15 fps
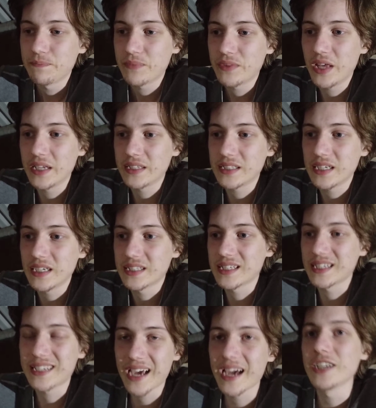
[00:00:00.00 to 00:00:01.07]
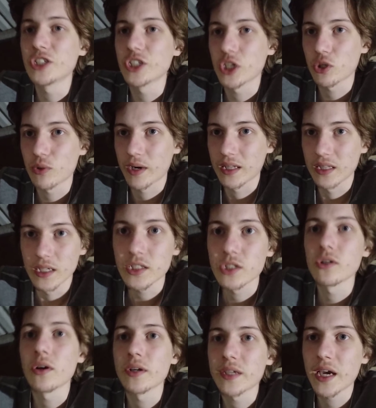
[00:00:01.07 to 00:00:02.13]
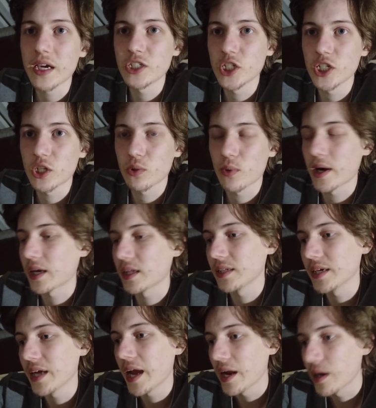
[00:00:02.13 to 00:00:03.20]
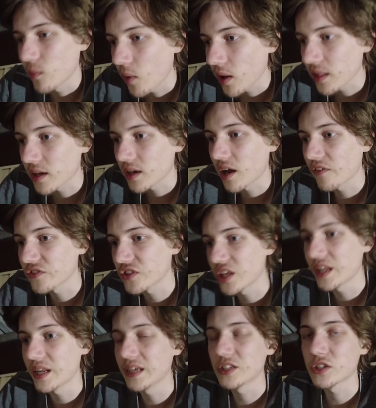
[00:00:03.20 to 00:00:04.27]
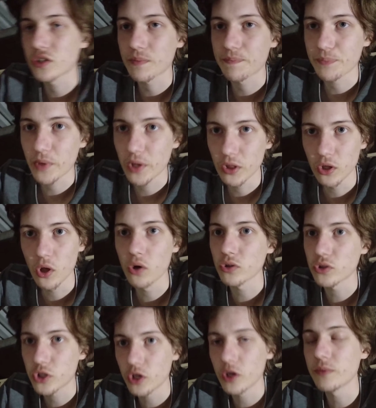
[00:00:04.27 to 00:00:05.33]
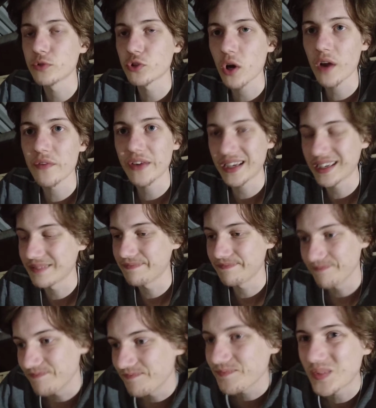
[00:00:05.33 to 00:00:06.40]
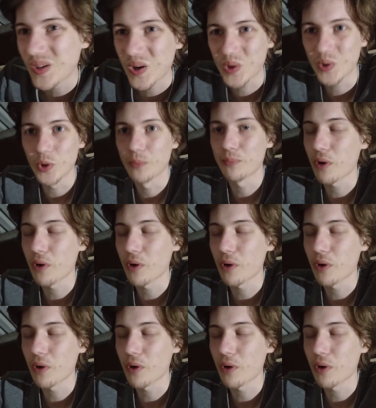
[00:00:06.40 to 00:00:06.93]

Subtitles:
that it's engaging correctly. It's not engaging correctly and well enough that it's long-term driving not good.